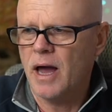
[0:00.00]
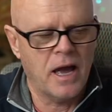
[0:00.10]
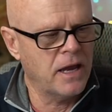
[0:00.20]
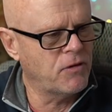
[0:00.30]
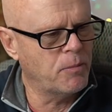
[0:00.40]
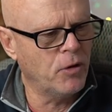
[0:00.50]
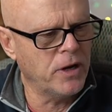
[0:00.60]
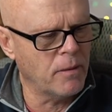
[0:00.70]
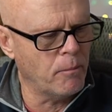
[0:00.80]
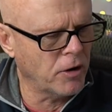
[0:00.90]
If you're
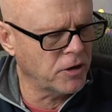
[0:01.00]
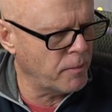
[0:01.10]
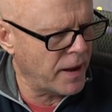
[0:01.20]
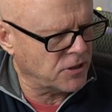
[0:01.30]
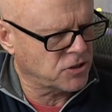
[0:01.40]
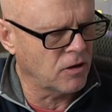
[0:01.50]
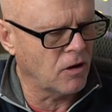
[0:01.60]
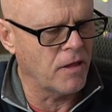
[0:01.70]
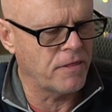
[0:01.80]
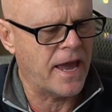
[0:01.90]
putting a monitor mount on
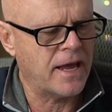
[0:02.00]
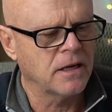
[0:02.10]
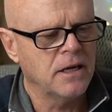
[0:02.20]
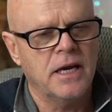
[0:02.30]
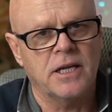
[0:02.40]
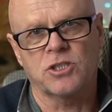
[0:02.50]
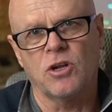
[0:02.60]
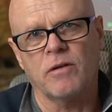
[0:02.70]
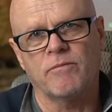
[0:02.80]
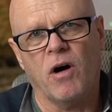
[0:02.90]
like that, it's
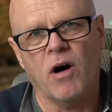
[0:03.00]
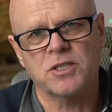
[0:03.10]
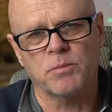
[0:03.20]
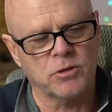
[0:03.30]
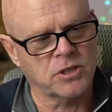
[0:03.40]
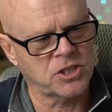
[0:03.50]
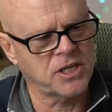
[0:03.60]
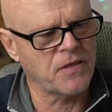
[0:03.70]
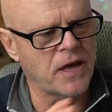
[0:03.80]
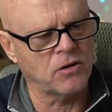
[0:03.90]
not advisable to
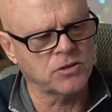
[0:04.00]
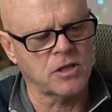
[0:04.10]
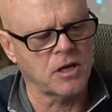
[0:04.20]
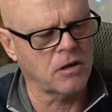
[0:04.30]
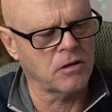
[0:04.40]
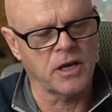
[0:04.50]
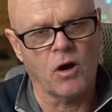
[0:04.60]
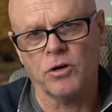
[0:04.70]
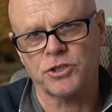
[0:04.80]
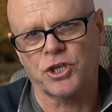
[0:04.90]
stick that onto the
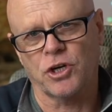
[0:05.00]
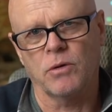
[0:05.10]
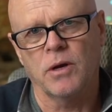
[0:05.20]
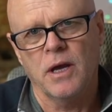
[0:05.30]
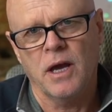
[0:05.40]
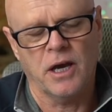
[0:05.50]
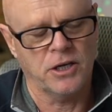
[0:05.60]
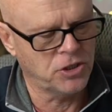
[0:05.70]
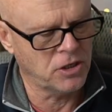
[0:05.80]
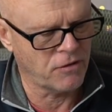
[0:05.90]
hot shoe
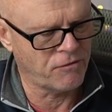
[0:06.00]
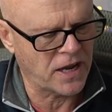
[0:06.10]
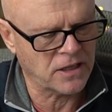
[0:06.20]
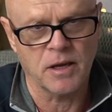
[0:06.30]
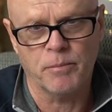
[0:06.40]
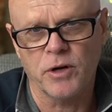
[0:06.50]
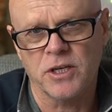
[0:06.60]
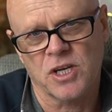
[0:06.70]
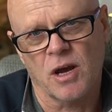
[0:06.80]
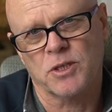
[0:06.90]
due to the fact that you're
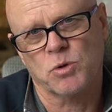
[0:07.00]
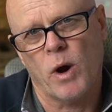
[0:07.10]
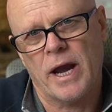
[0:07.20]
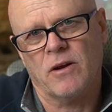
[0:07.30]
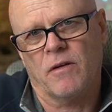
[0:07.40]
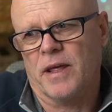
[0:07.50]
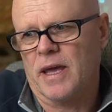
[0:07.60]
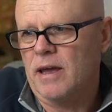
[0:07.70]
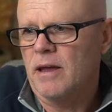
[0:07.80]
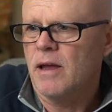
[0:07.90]
putting so much weight on there.